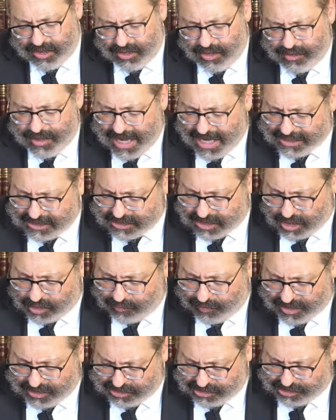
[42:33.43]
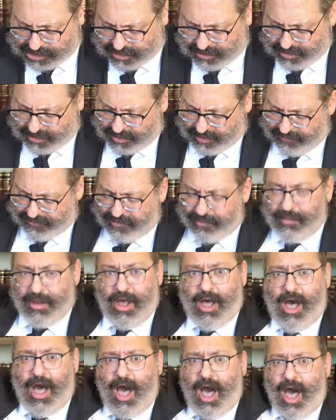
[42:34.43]
don't ask a question from
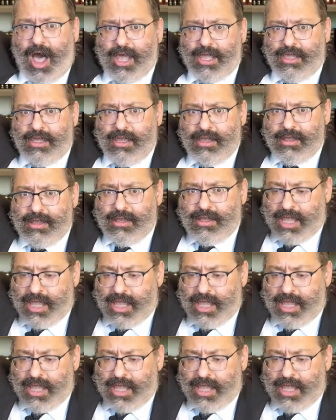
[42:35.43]
a high,